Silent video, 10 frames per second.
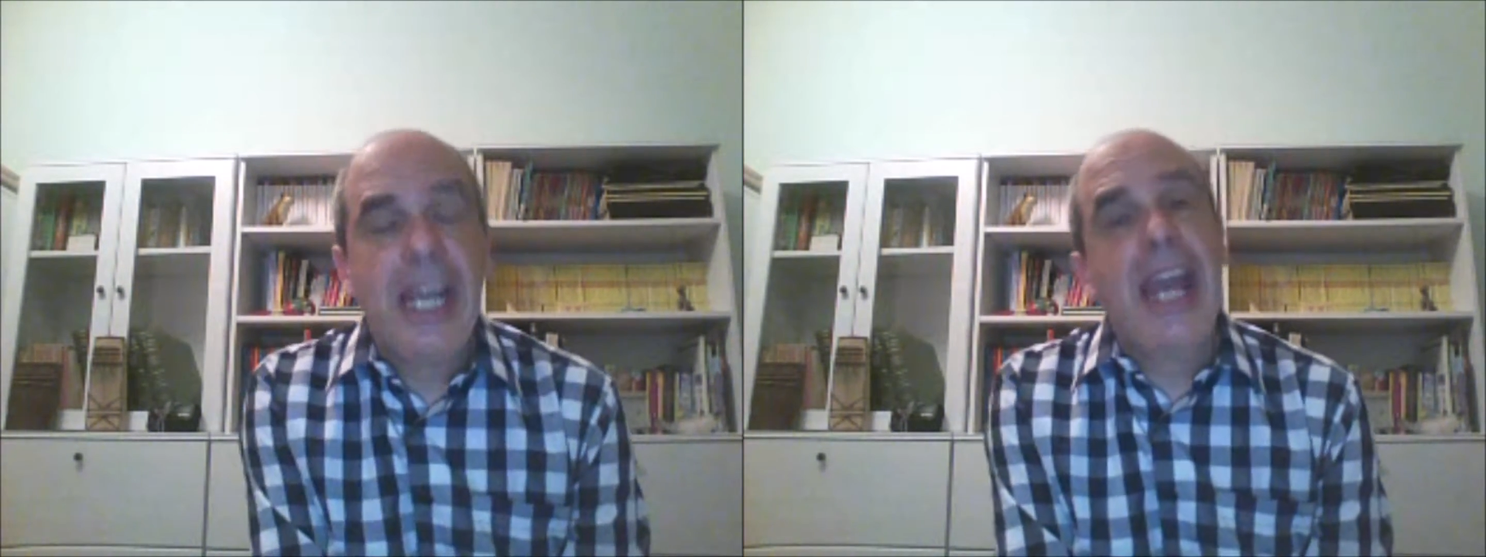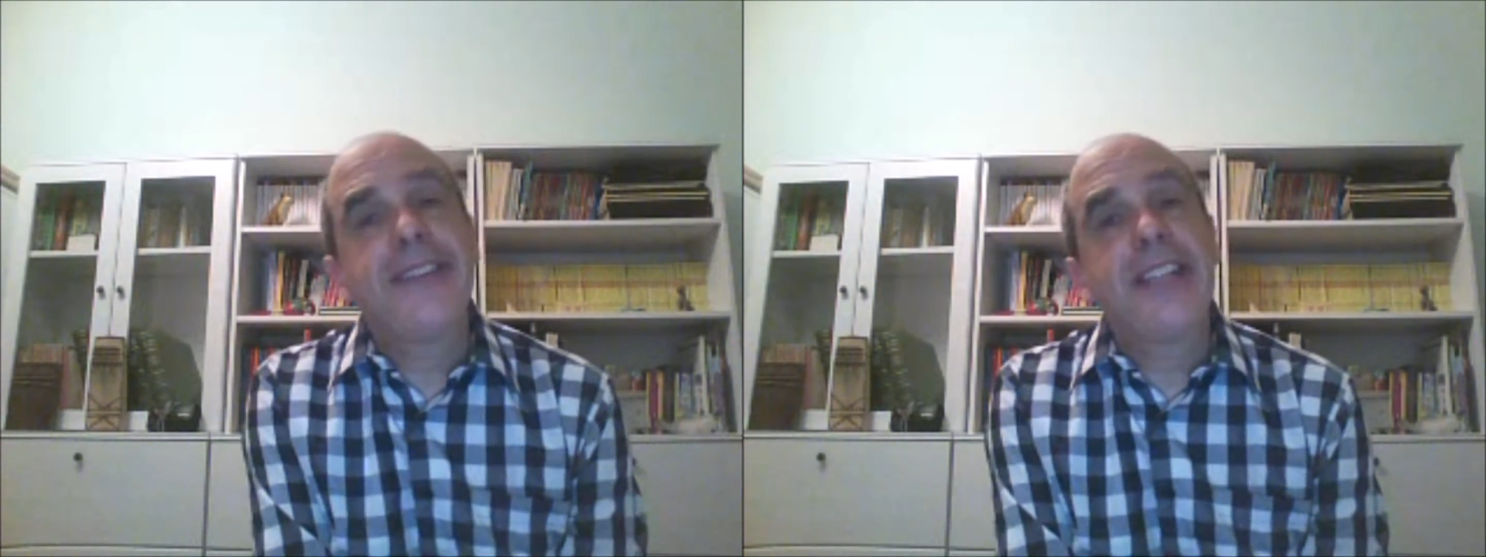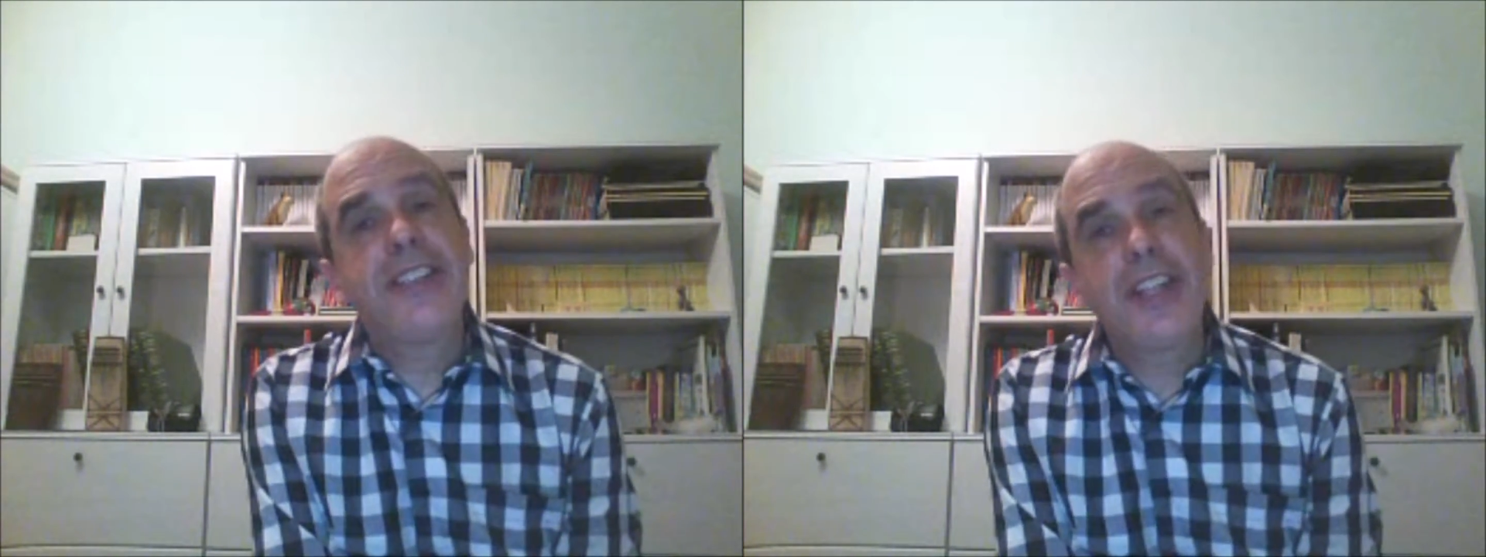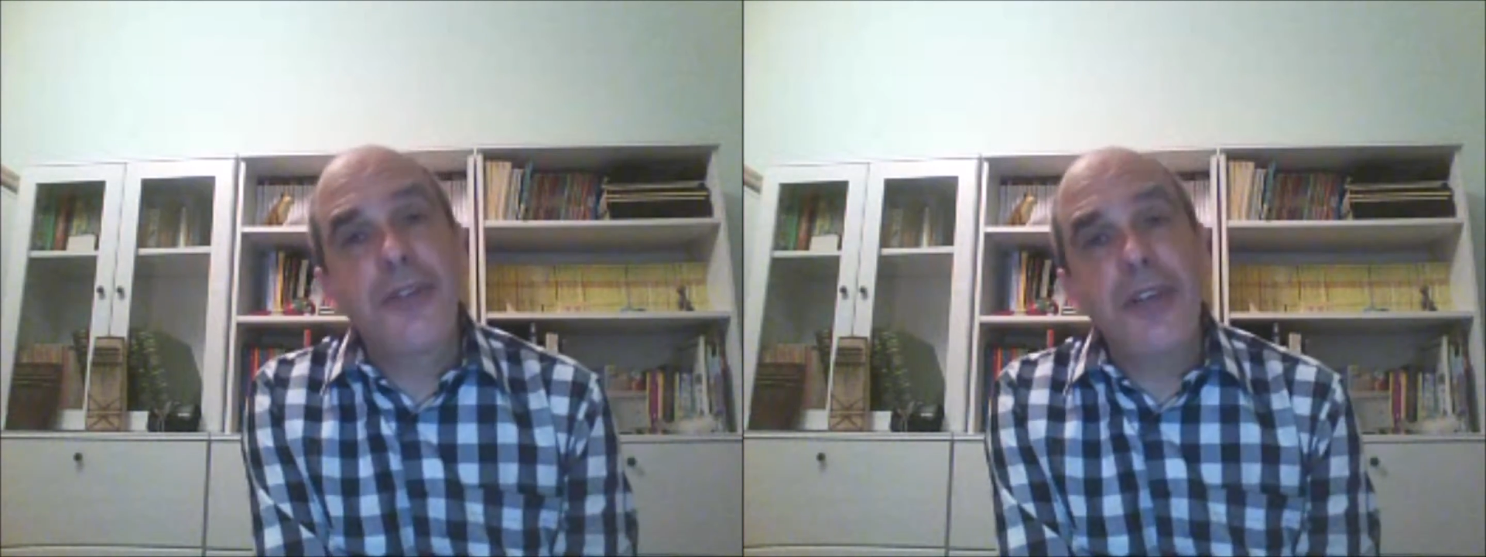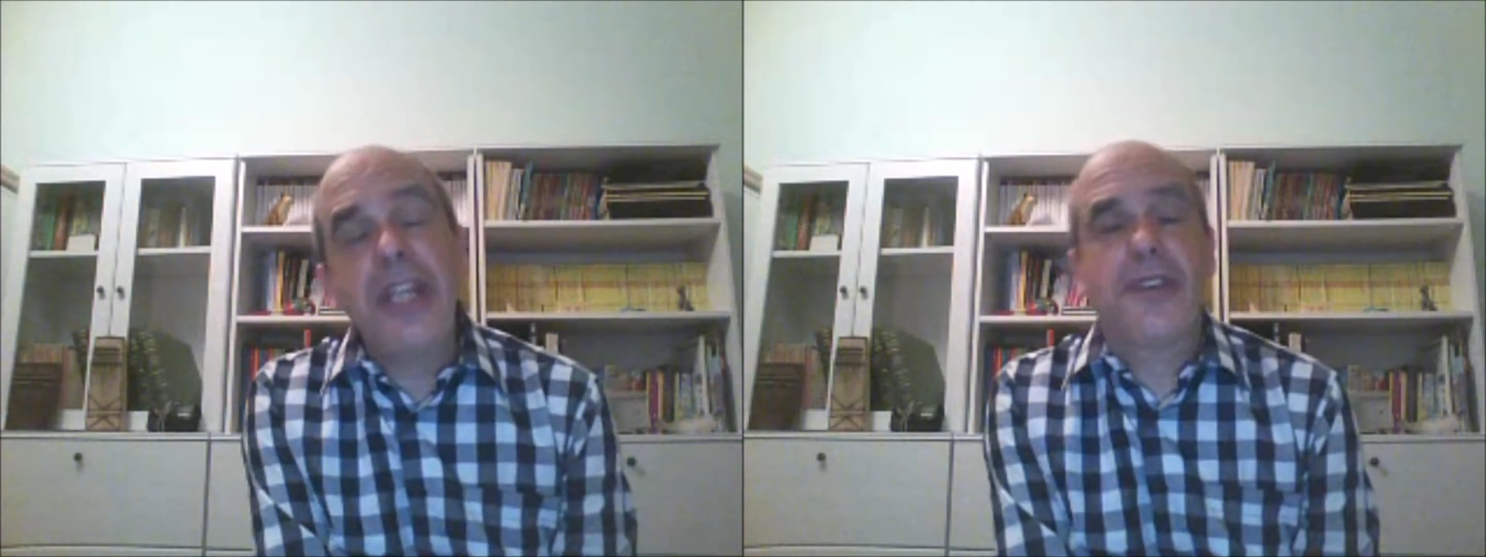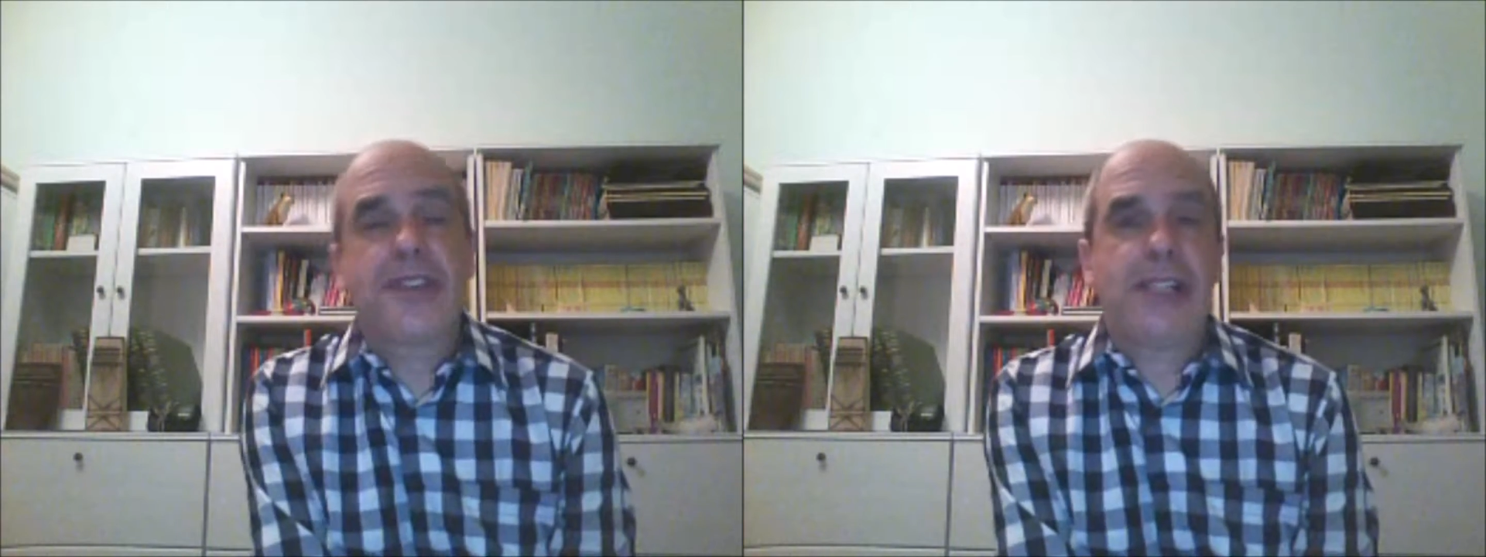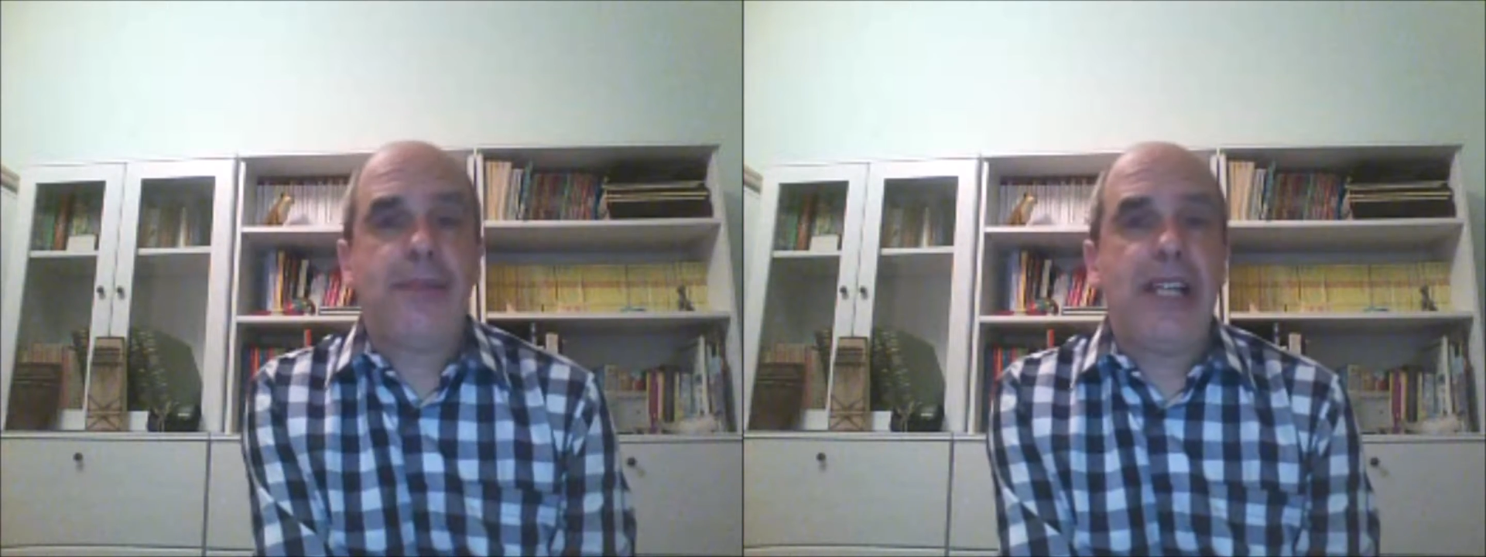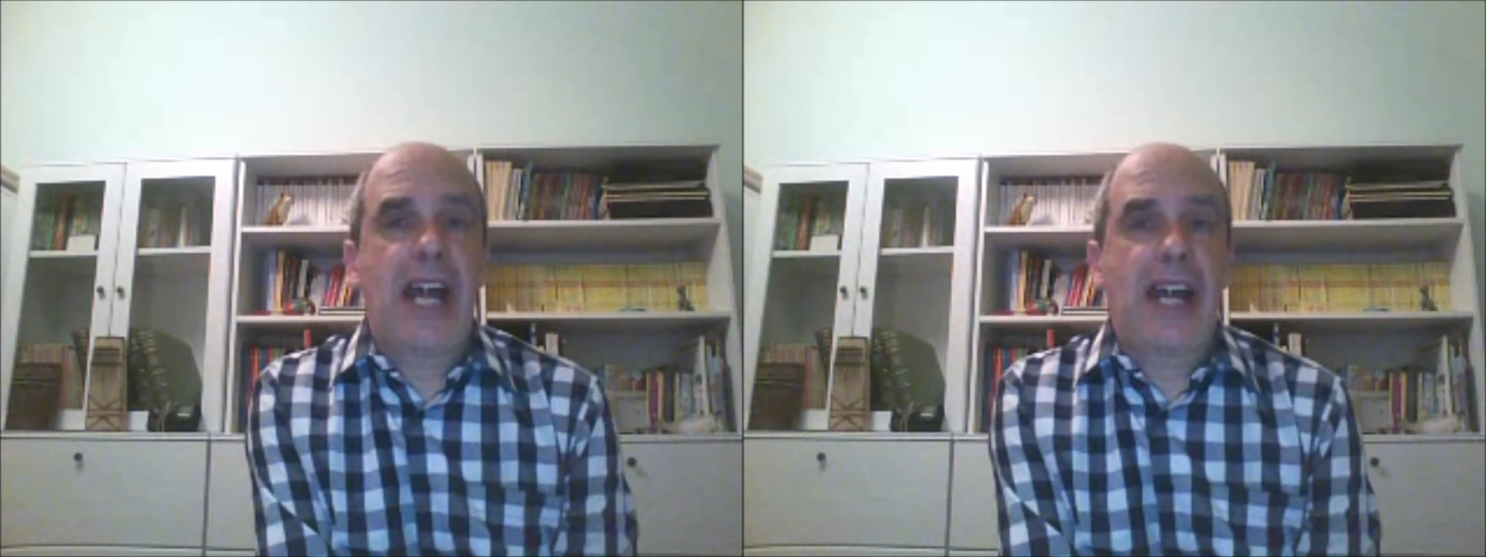and the degree of
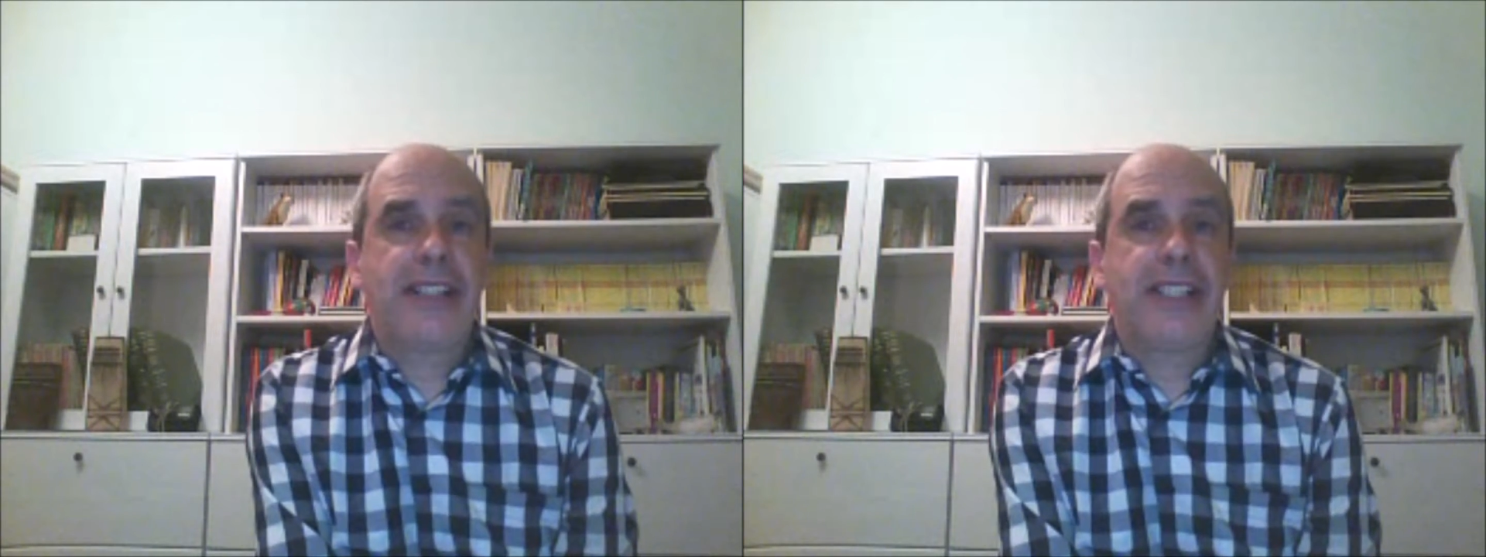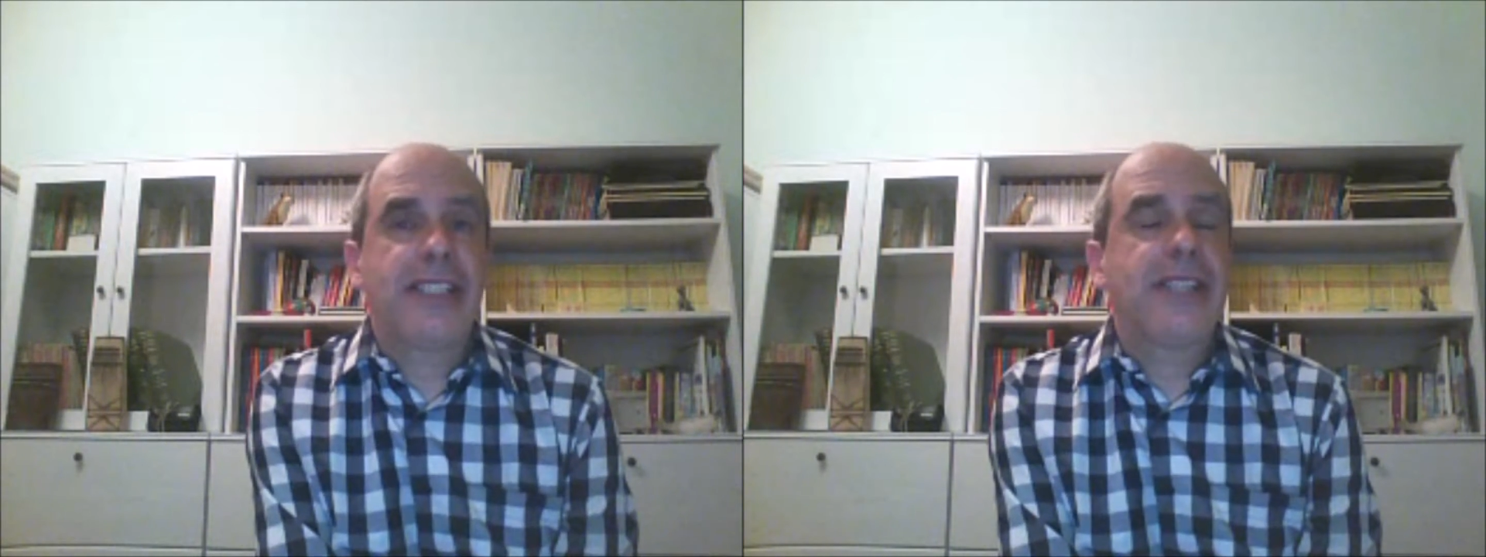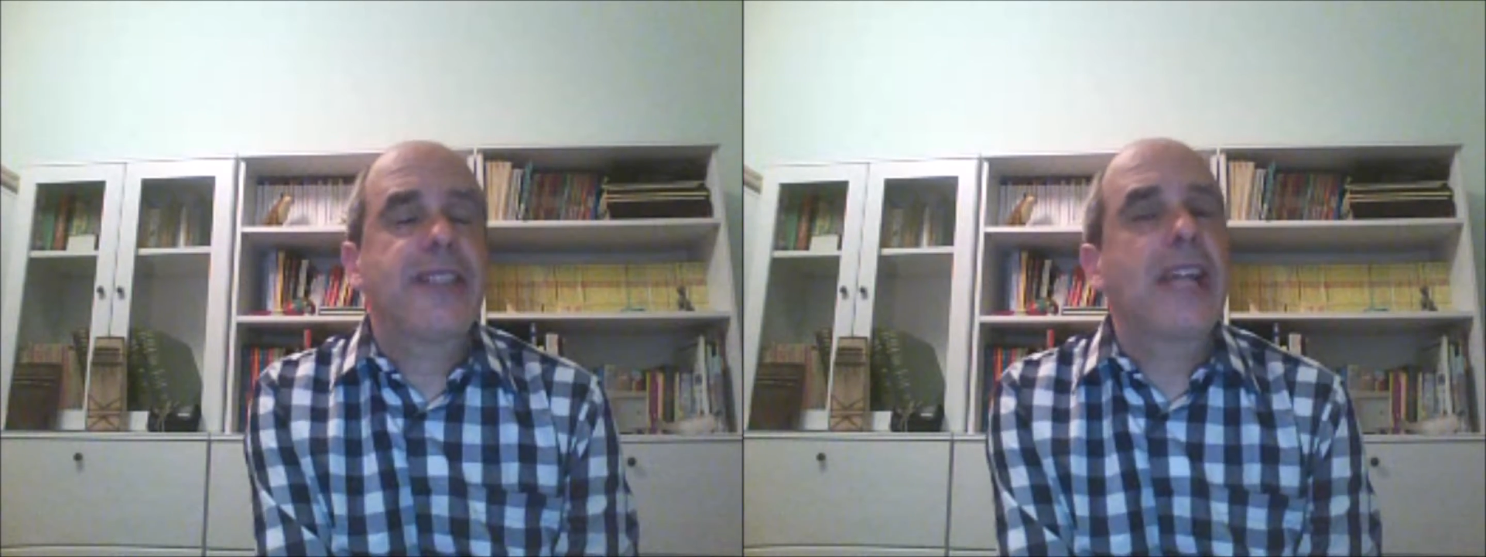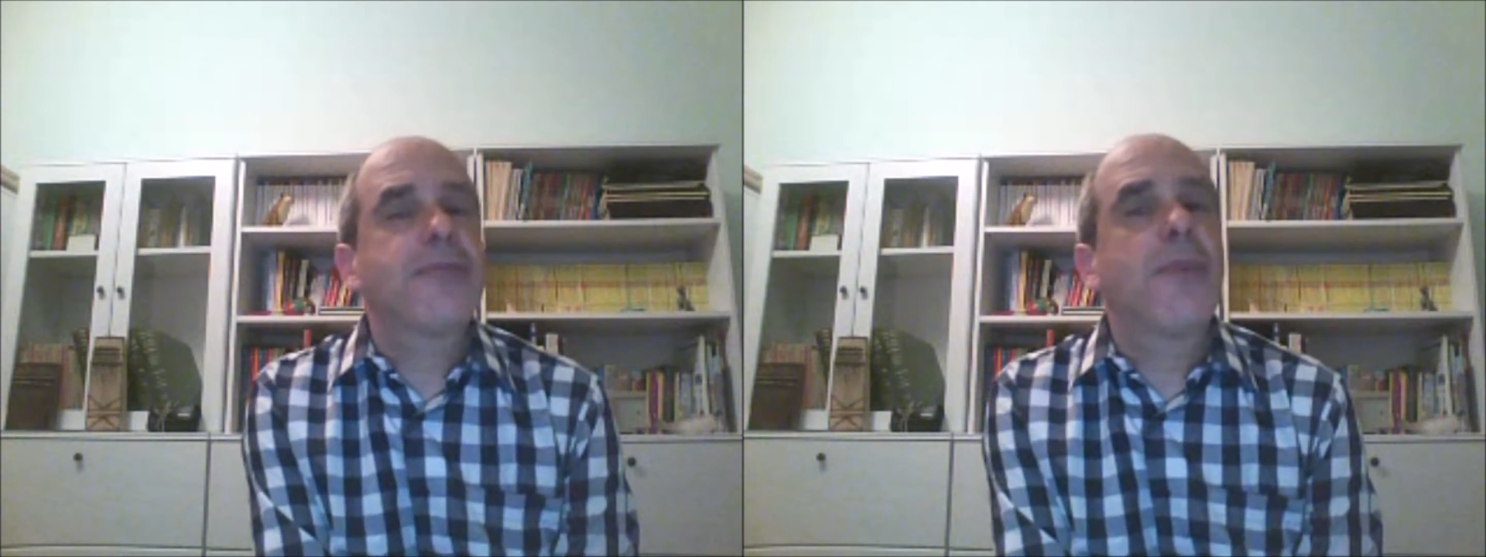similarities in terms